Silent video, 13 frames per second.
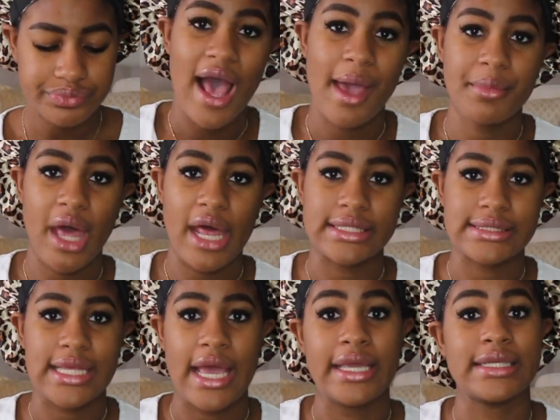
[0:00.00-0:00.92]
I'm not a
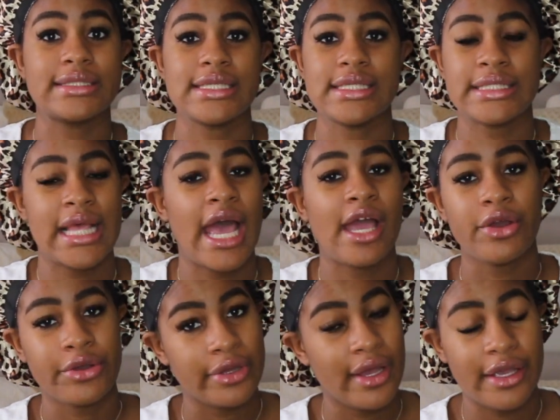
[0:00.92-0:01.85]
scientist.
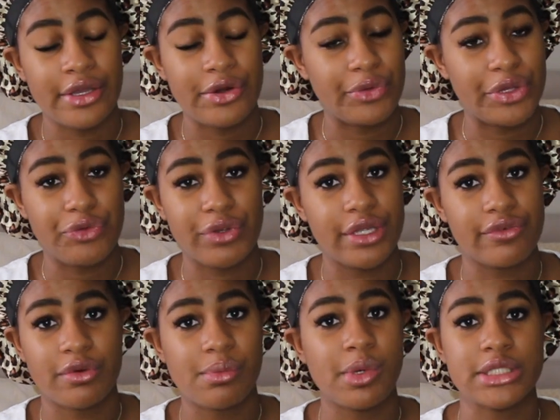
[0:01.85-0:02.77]
I could only
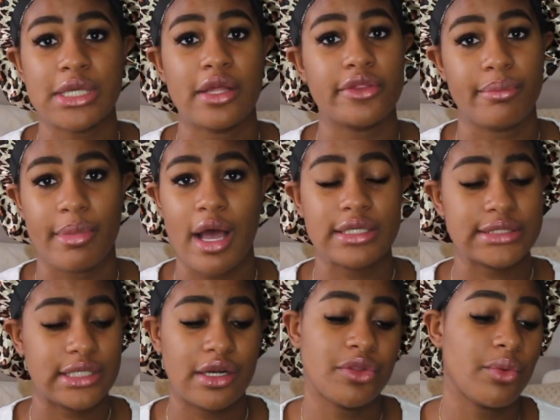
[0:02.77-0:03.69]
read from what's on the
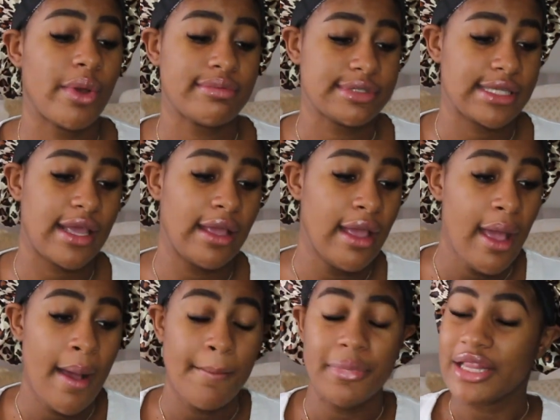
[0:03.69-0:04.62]
box and on the website,
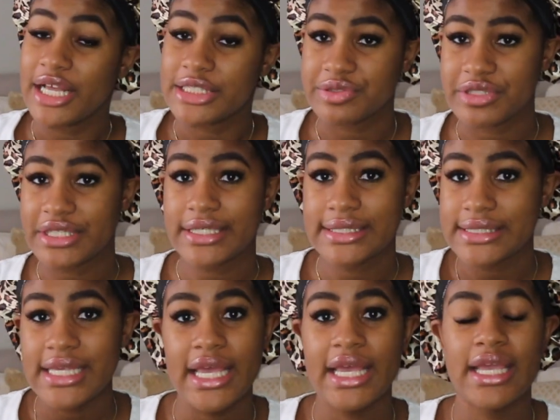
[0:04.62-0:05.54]
but that's what they
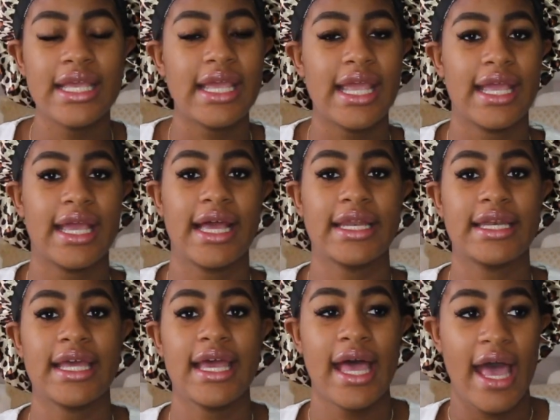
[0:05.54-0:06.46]
say,
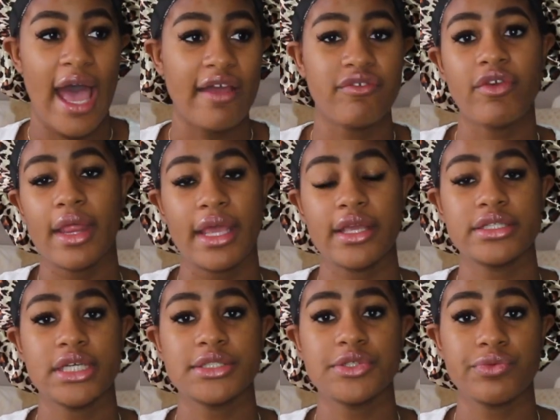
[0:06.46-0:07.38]
and I feel like it
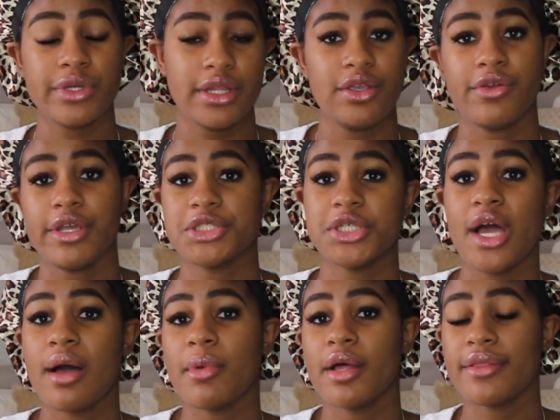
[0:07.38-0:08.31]
does a really great
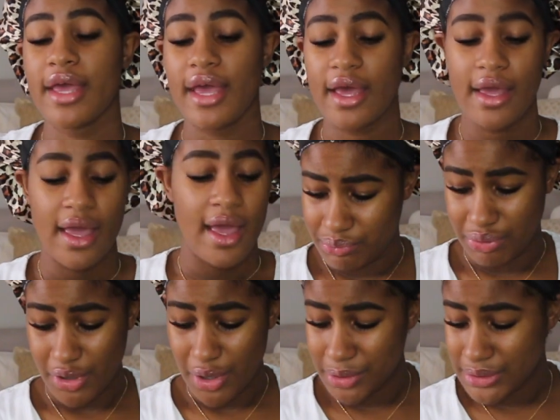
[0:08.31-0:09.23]
job on that.
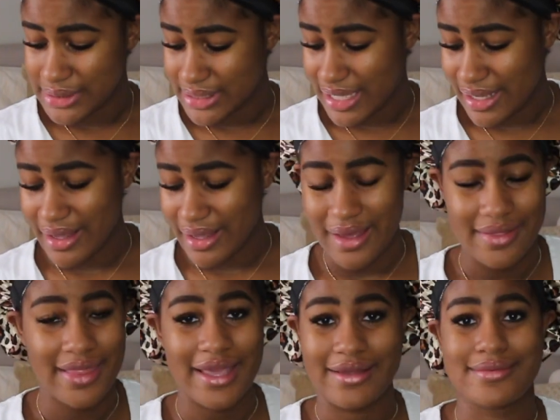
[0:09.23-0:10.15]
Pros,
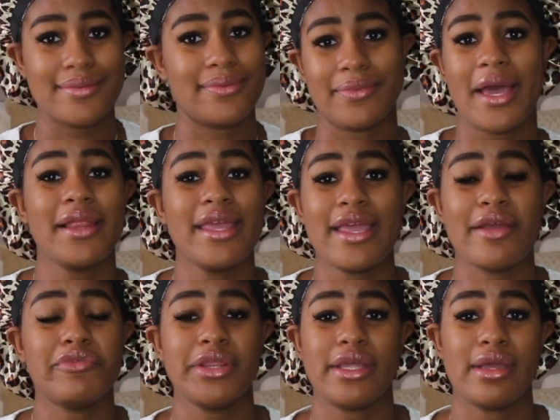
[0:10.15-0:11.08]
like, I like
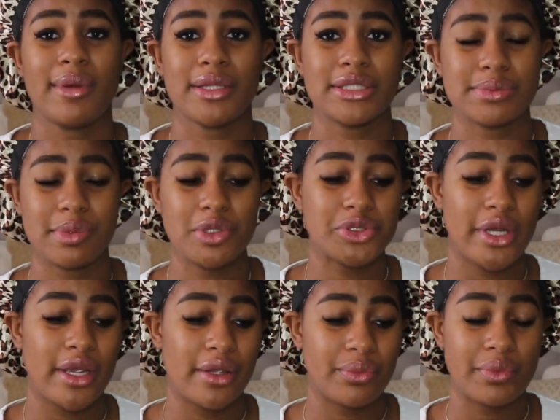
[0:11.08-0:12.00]
everything about this blow
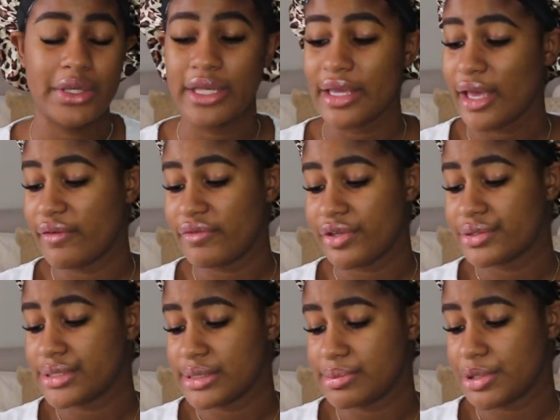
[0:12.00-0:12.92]
dryer. We have
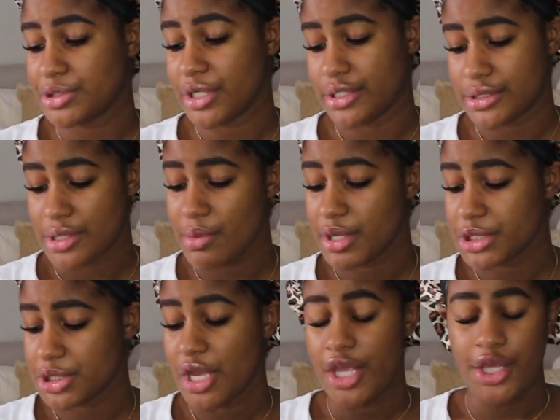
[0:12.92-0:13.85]
used this blow dryer so
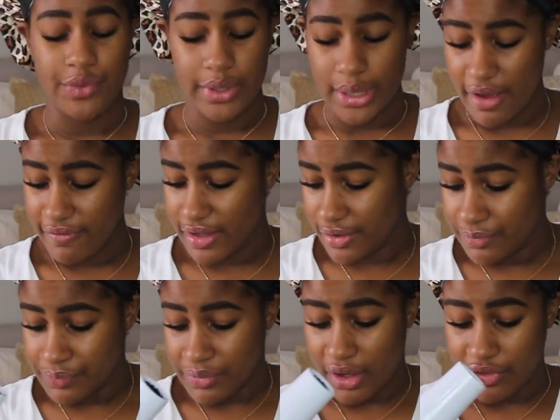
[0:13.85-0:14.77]
much. We love it.
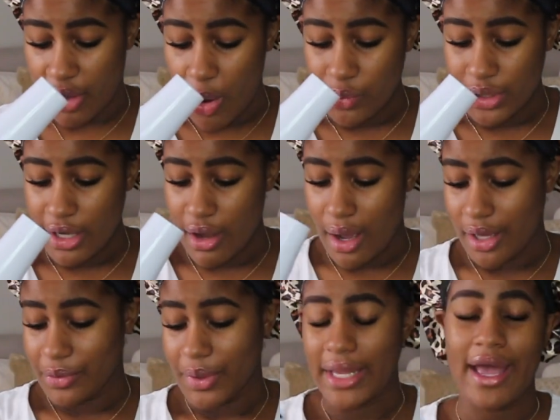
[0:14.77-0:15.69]
The only
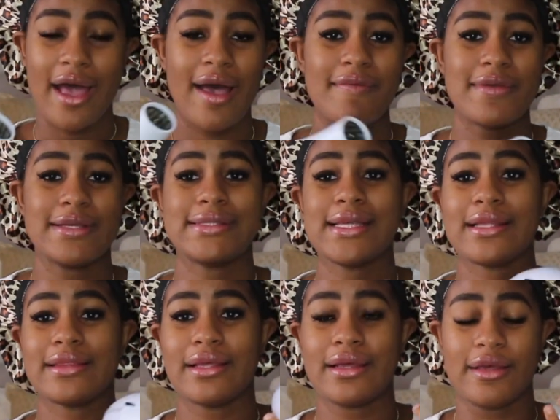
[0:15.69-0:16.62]
con we have is
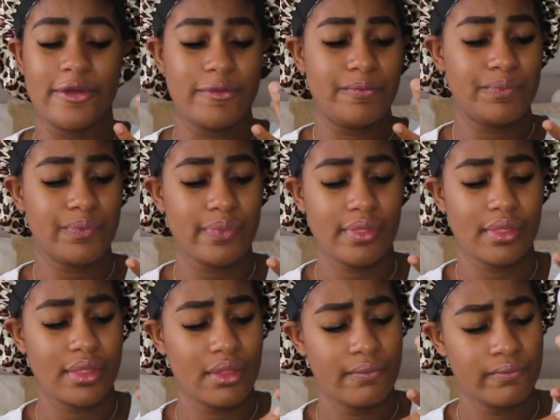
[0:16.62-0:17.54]
that the
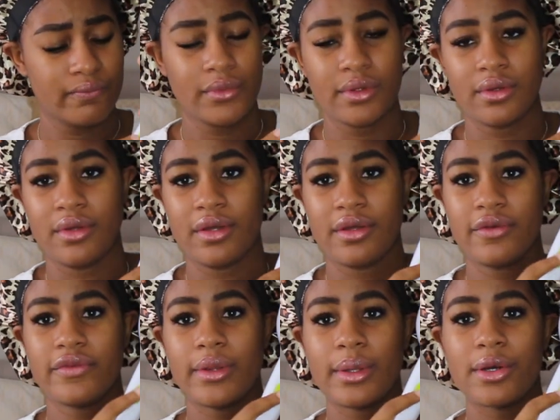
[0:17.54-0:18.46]

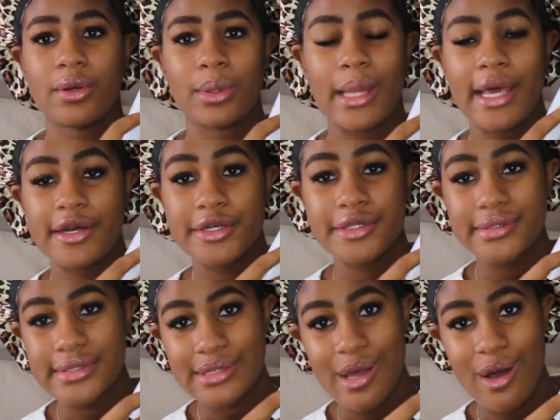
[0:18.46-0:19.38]
little
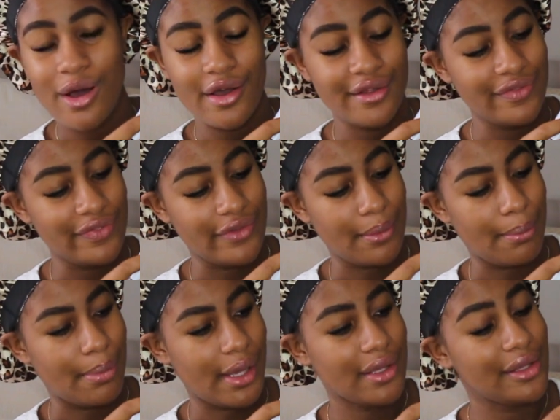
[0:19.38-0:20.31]
letters on the
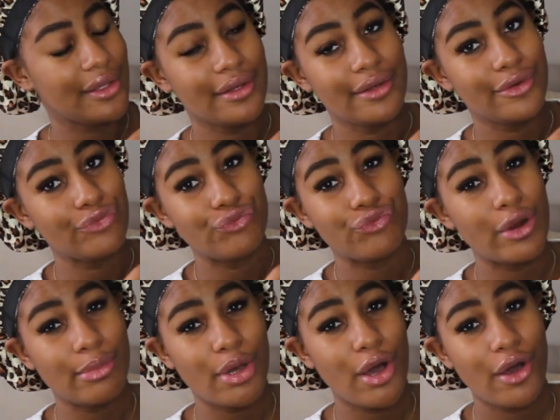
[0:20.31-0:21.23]
button
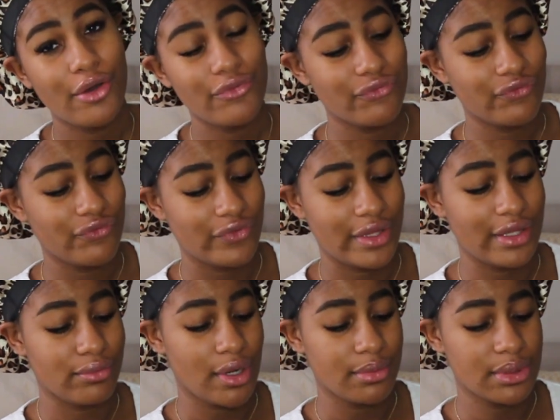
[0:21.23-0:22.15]
rub off.
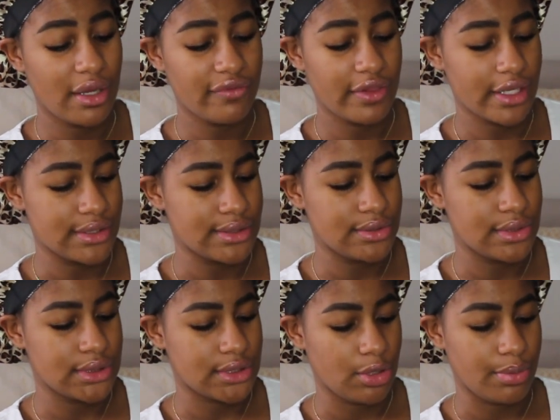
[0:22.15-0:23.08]
They rubbed off like as soon
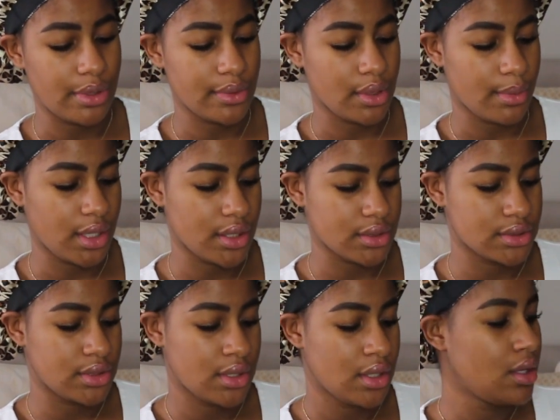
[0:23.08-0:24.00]
as I opened up the box.